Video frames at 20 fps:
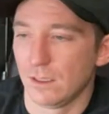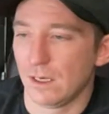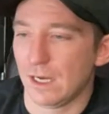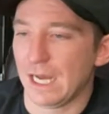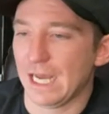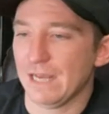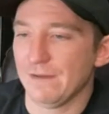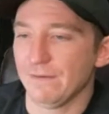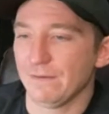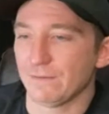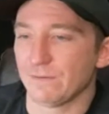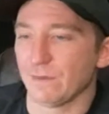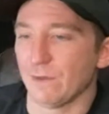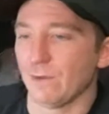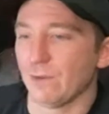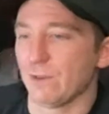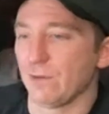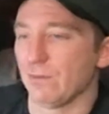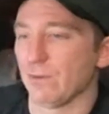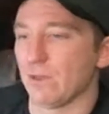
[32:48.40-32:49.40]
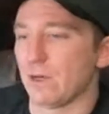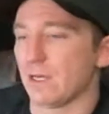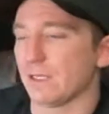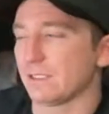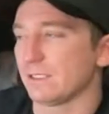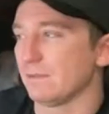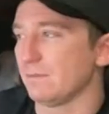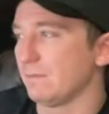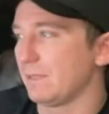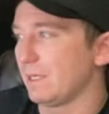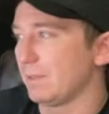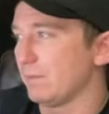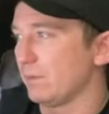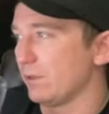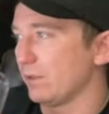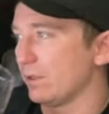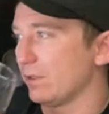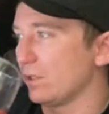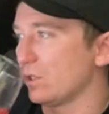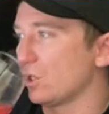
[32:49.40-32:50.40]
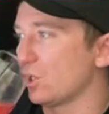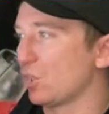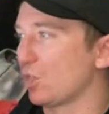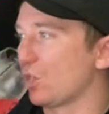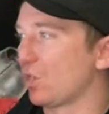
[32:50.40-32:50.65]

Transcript: I haven't rode the Blossom by Burton.